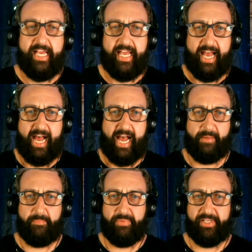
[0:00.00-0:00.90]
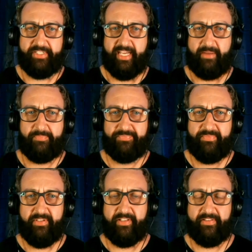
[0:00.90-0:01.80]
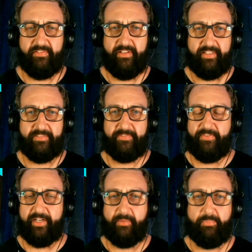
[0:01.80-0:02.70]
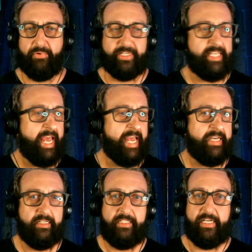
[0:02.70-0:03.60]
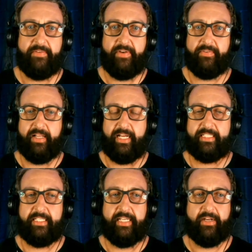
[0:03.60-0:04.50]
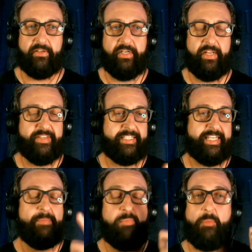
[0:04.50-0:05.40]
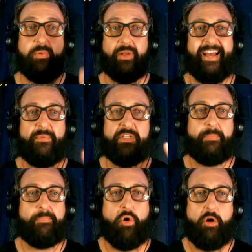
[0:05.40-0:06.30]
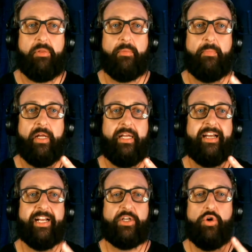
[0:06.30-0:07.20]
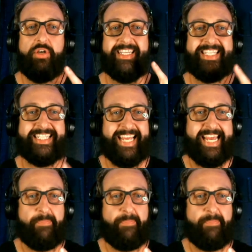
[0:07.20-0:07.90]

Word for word: Um, but um, look, at, look at this fucking prick's head. Didn't even have glasses in. I couldn't even see properly. That was the problem. I couldn't see